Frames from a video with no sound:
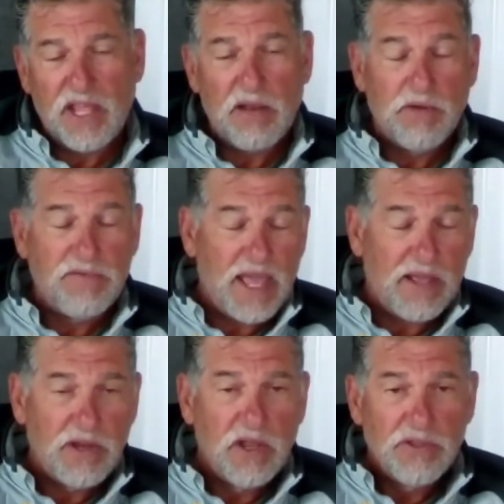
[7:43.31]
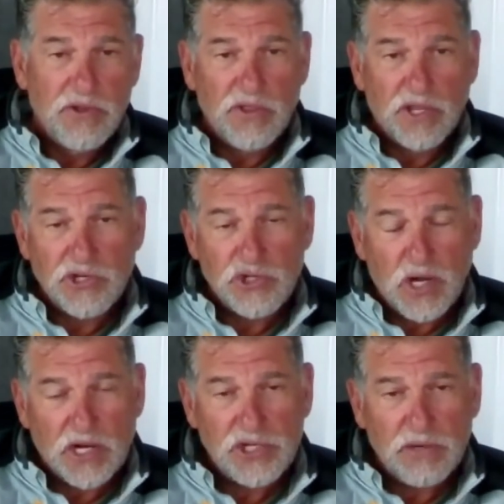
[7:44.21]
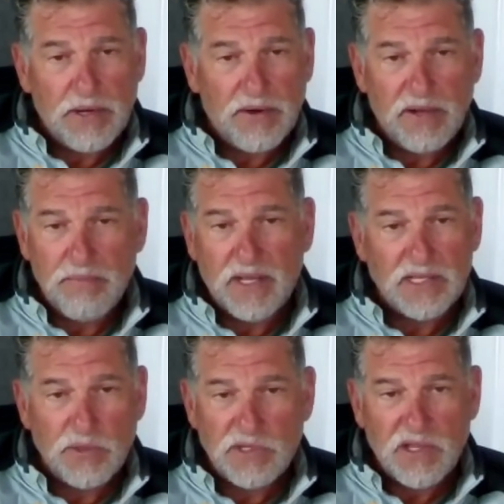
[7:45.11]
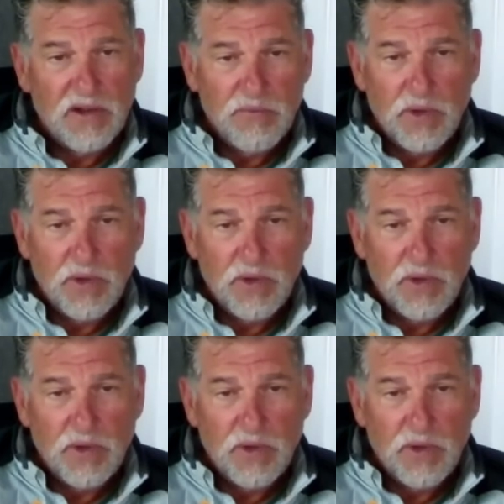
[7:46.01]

They didn't move down during the construction period because it was